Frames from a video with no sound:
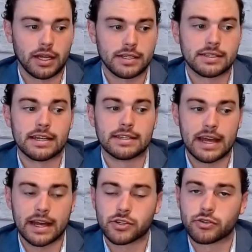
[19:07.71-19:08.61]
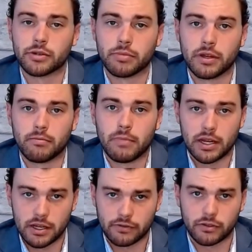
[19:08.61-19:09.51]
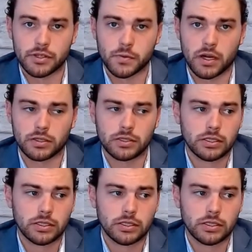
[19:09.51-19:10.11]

State tax treatment may differ as well.